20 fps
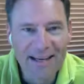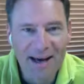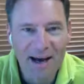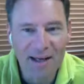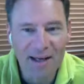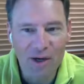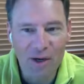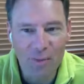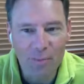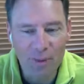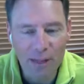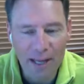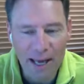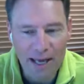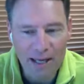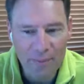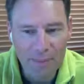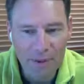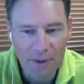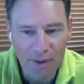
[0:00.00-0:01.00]
a
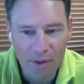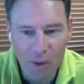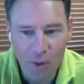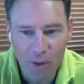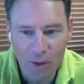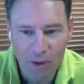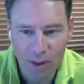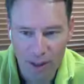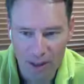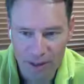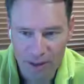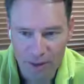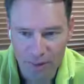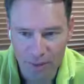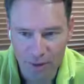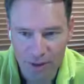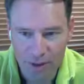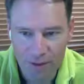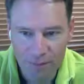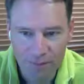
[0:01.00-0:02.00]
plan to build loyal
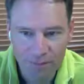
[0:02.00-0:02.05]
customers.